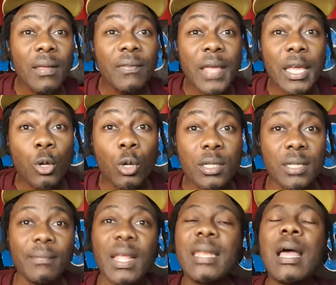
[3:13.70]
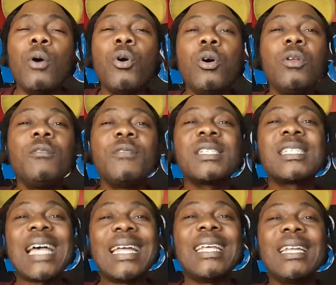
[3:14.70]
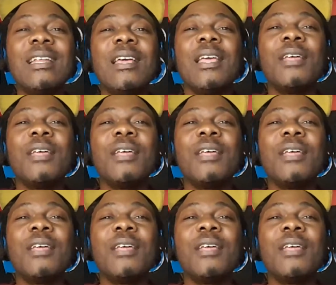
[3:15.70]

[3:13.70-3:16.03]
They don't. Now, all of a sudden,